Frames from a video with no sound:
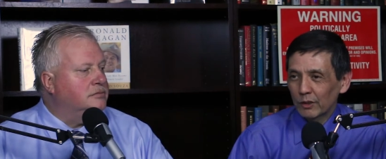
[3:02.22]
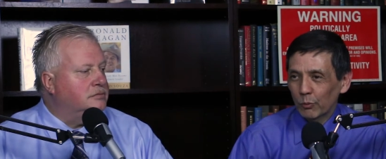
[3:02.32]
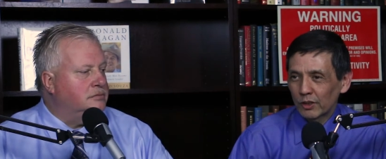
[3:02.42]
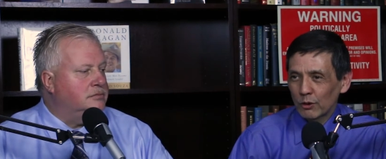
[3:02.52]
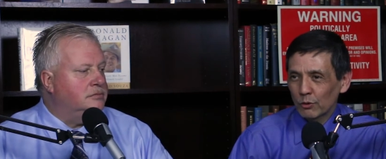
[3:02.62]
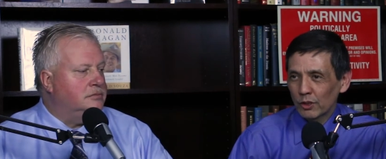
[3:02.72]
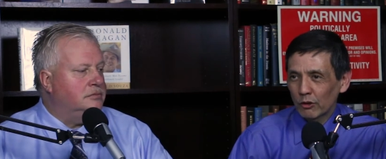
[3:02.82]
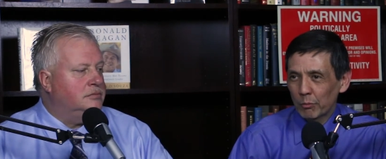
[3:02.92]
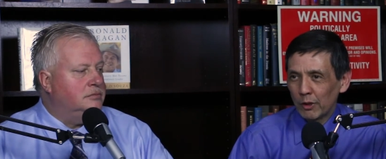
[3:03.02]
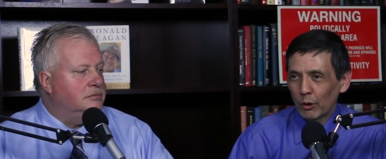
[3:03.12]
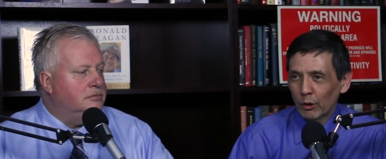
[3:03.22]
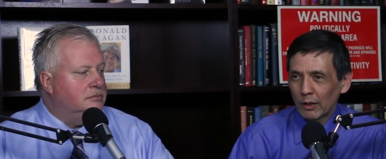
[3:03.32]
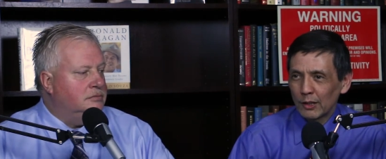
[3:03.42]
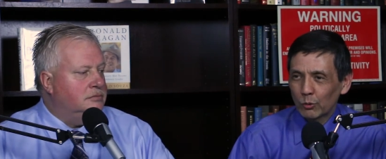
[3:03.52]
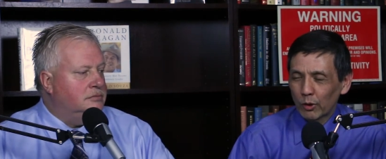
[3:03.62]
Speaker 1: what's interesting to me, or at
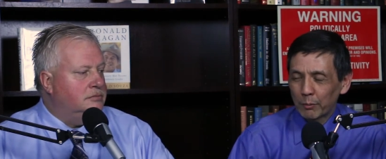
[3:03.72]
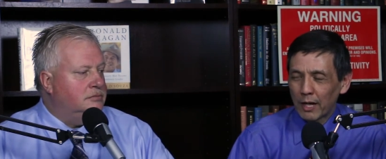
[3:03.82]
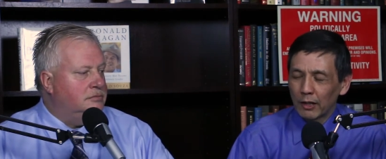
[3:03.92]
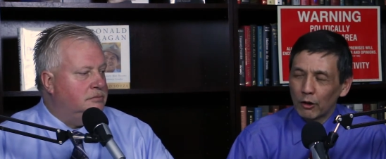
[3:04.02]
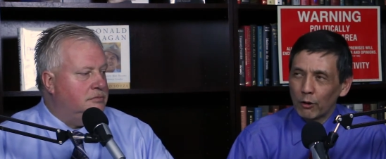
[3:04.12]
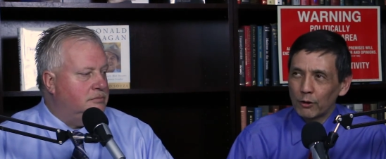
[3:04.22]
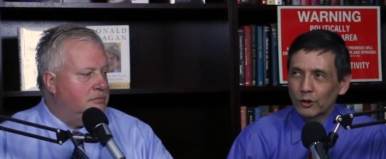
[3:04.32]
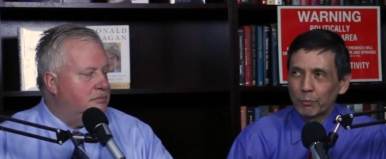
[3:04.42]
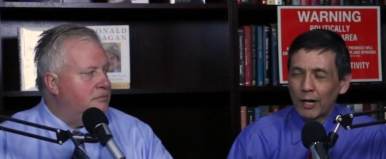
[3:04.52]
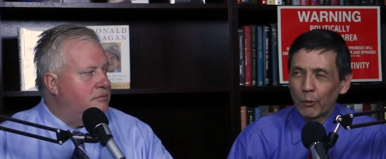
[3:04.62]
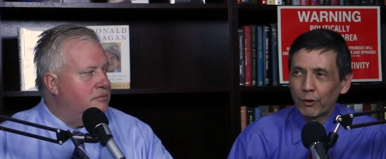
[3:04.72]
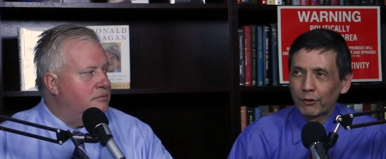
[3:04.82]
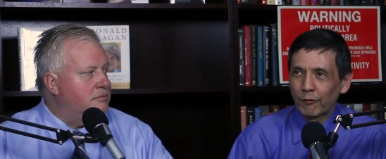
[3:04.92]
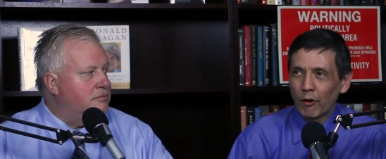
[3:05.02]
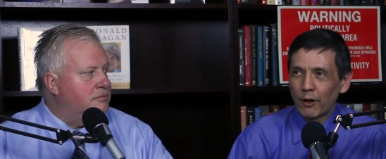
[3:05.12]
least what I'm kind of curious about with
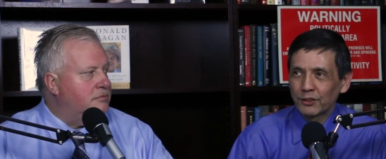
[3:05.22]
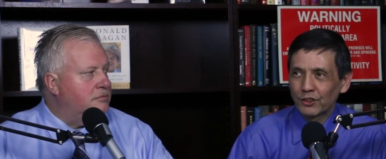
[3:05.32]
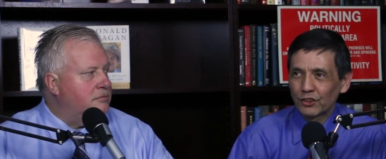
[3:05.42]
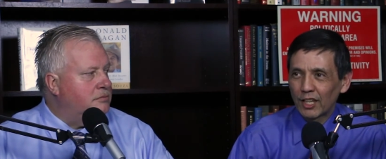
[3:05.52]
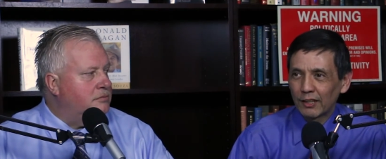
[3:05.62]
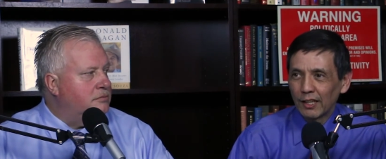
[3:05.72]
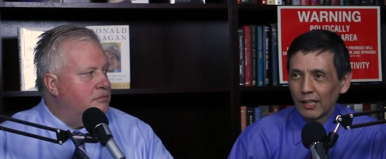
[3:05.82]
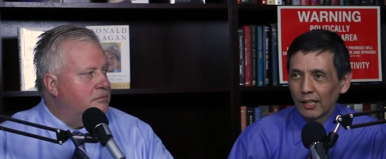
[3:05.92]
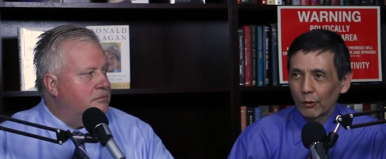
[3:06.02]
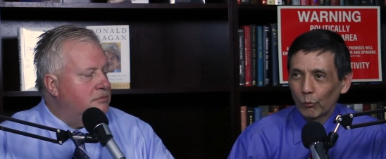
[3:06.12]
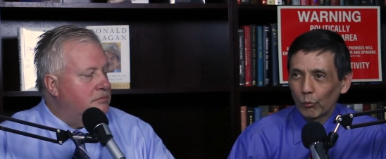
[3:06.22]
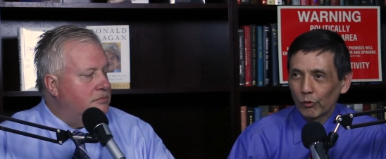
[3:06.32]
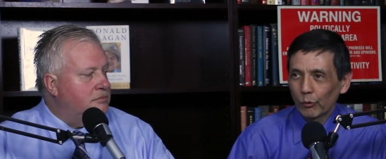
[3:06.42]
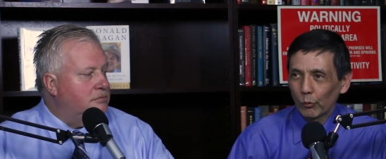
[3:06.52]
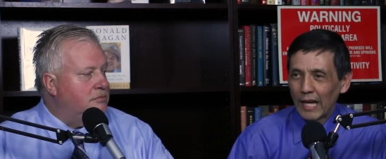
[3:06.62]
DeVos, is that
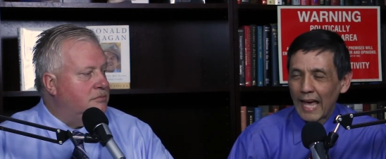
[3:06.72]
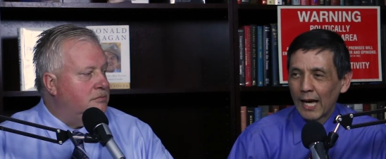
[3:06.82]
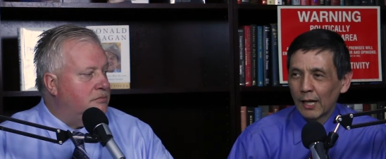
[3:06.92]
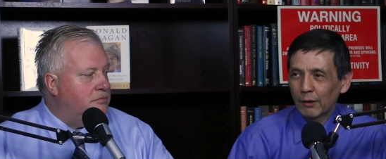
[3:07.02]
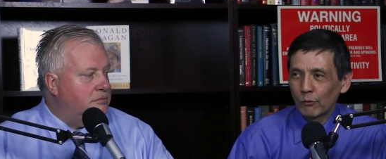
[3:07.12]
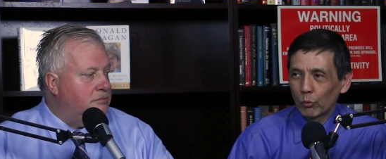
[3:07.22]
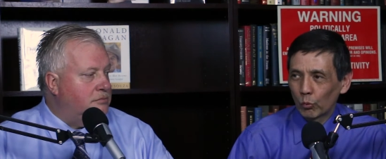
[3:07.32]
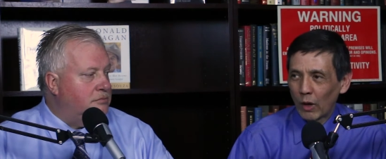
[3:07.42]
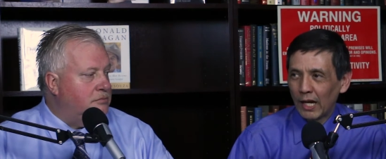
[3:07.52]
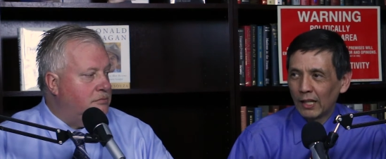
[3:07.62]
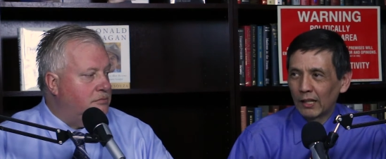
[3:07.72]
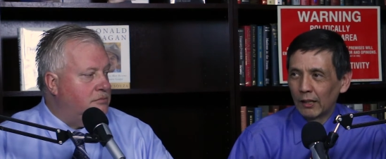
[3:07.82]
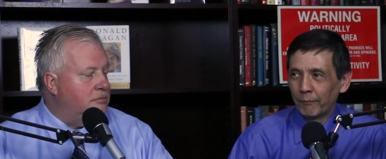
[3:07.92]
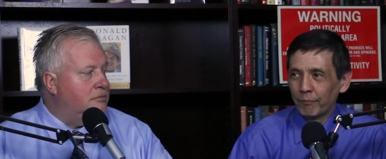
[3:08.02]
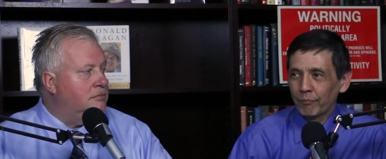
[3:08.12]
we had
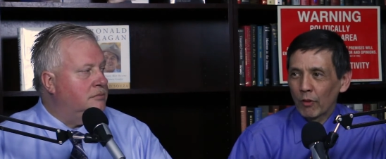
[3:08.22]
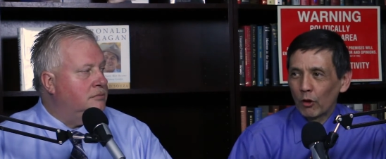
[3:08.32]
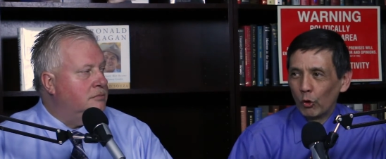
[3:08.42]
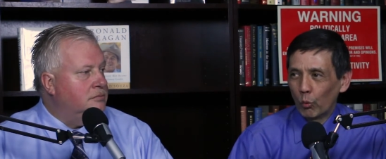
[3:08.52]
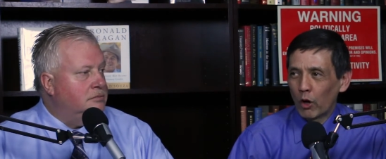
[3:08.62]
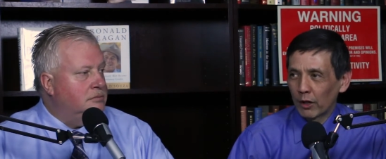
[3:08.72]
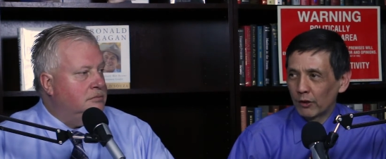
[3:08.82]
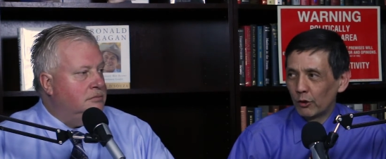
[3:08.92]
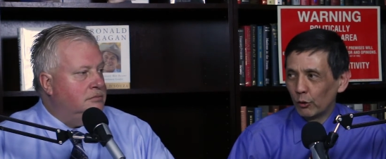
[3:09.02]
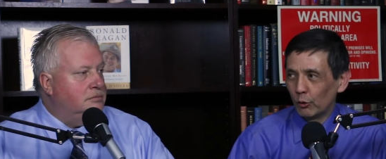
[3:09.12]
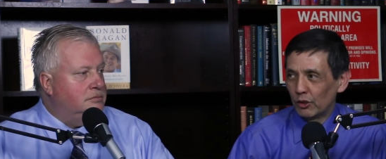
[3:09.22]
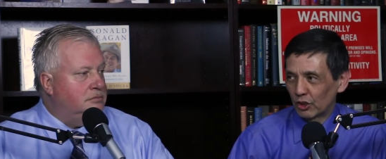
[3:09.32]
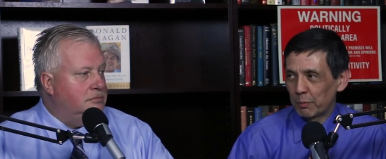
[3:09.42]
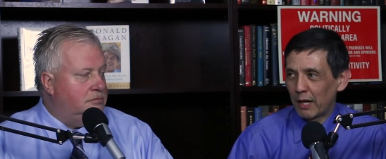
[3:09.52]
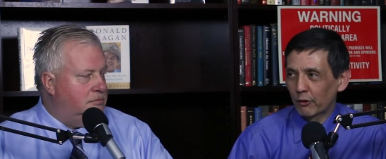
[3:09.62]
Reagan, who wanted to
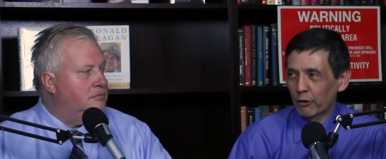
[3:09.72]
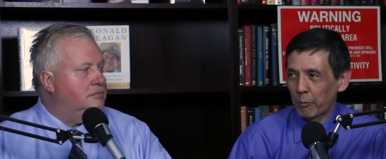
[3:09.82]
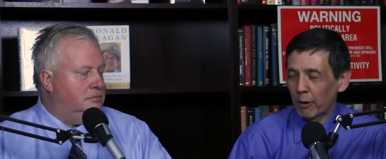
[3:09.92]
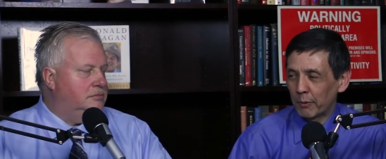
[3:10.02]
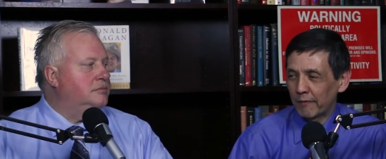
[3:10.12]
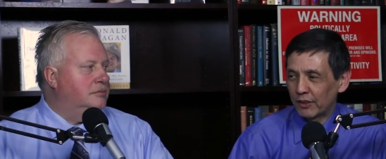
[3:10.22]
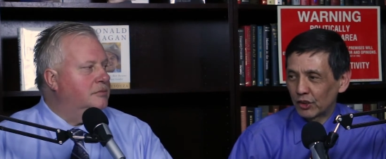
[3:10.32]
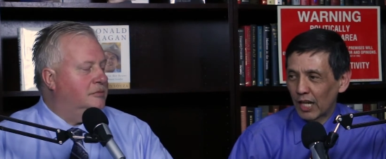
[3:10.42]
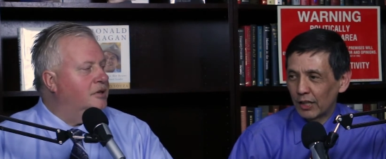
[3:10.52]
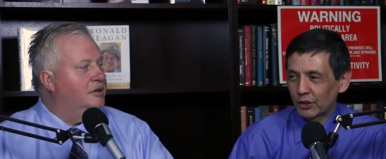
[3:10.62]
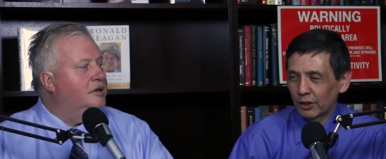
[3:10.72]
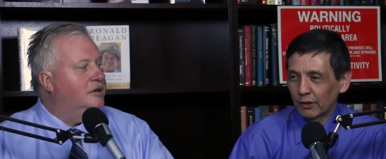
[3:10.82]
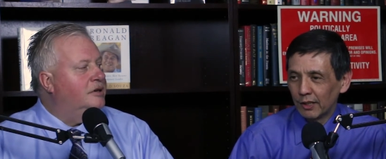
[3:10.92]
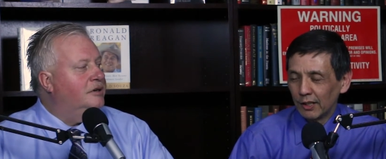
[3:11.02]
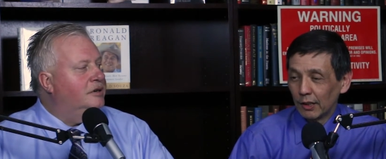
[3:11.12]
dismantle the Department of Education,
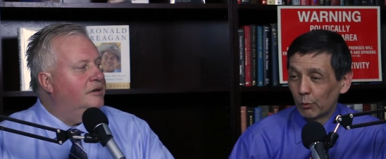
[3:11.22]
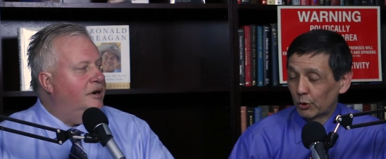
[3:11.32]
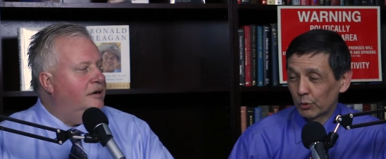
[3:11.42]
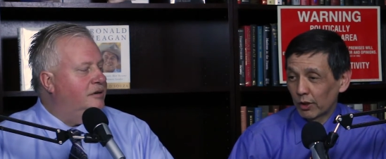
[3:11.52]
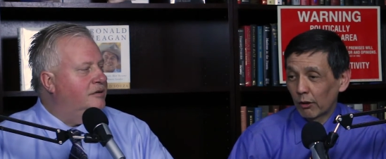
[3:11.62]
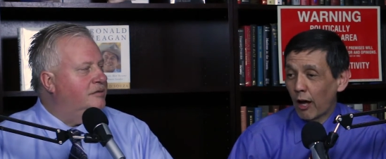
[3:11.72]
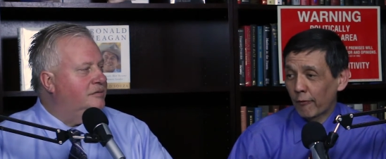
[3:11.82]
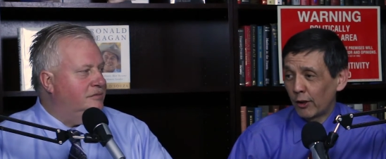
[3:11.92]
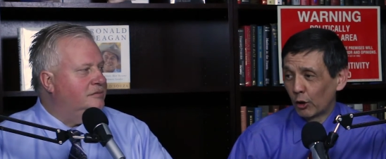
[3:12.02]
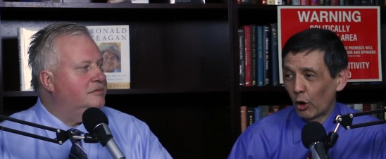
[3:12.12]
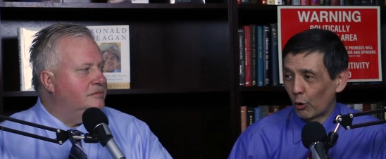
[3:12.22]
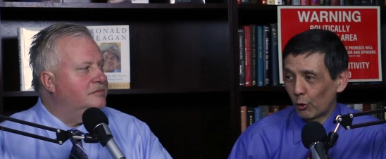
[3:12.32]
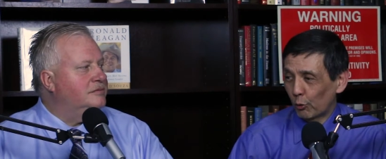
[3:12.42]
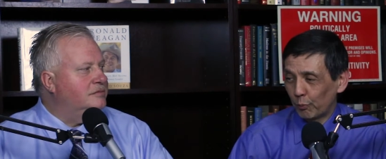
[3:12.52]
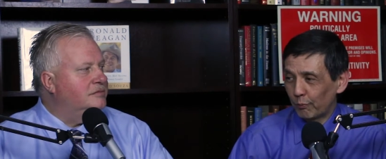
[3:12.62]
which was a lofty
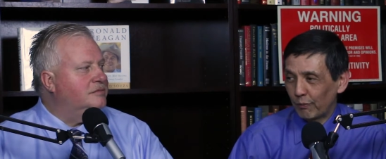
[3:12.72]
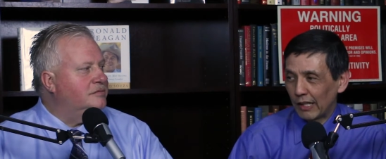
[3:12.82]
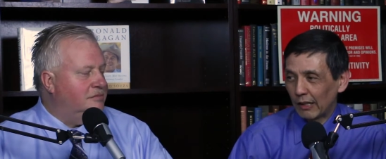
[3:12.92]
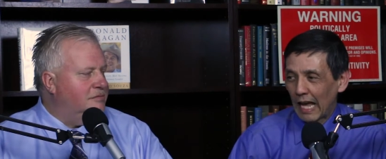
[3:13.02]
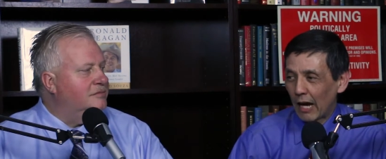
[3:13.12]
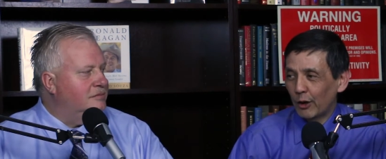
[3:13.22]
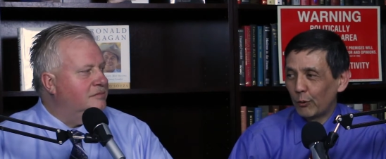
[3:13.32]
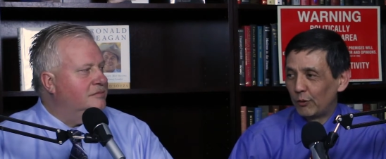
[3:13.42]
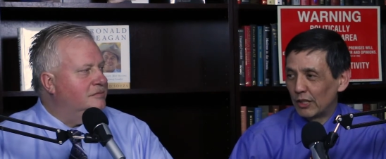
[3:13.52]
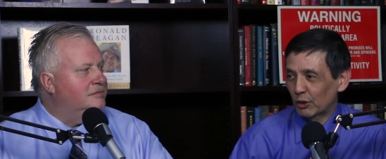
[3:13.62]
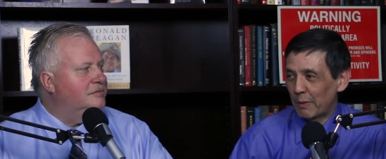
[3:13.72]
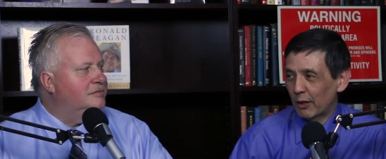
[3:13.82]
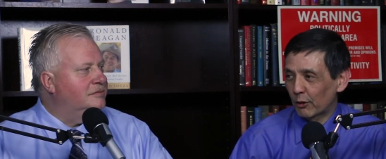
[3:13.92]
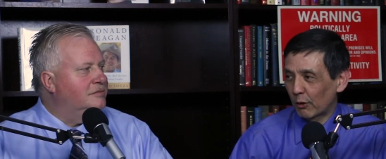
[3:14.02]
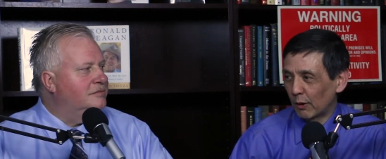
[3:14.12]
goal. How do you
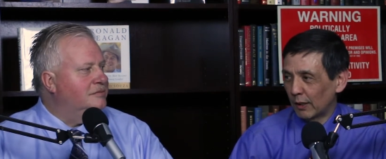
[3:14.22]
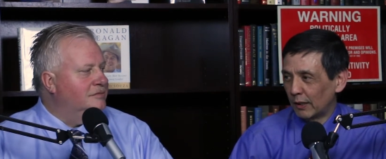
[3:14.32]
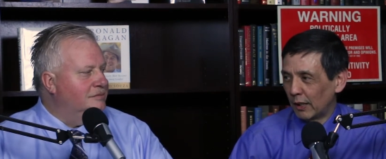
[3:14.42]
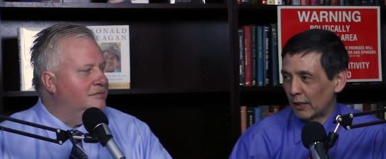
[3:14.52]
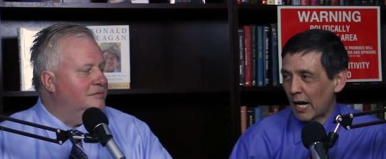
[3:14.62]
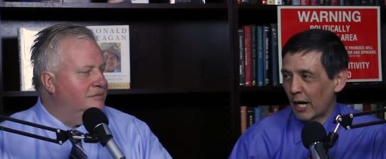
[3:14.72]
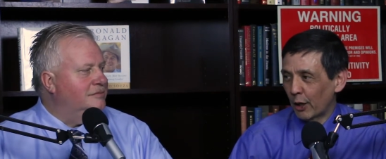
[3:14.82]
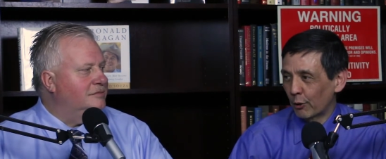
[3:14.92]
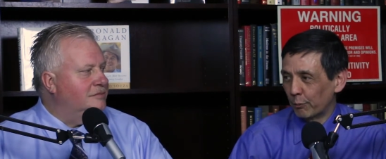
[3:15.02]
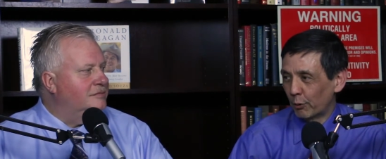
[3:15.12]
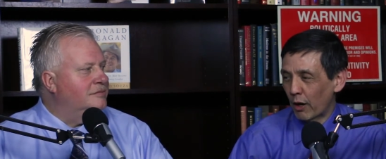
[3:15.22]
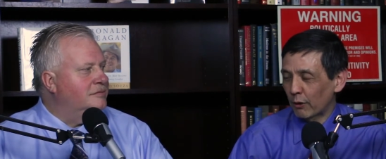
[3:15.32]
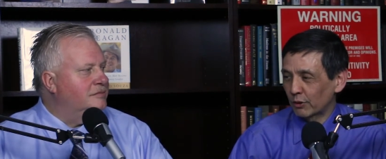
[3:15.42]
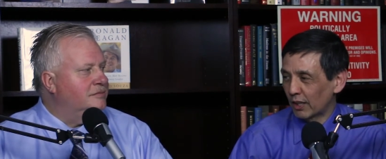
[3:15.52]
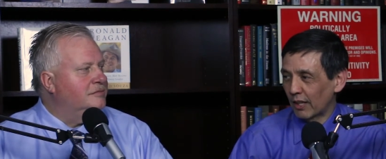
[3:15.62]
dismantle an entire bureaucracy